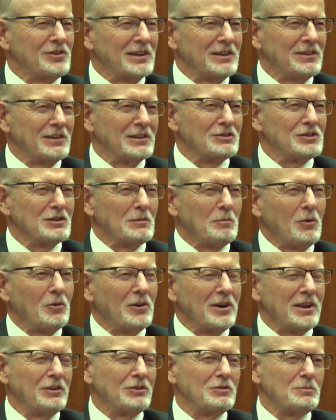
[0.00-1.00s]
that the
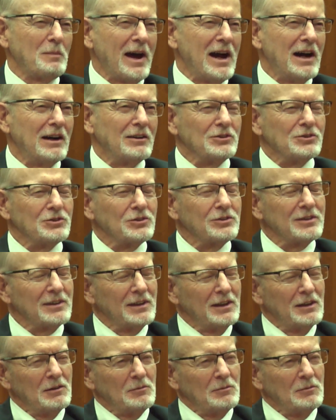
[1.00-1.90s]
supporting spouse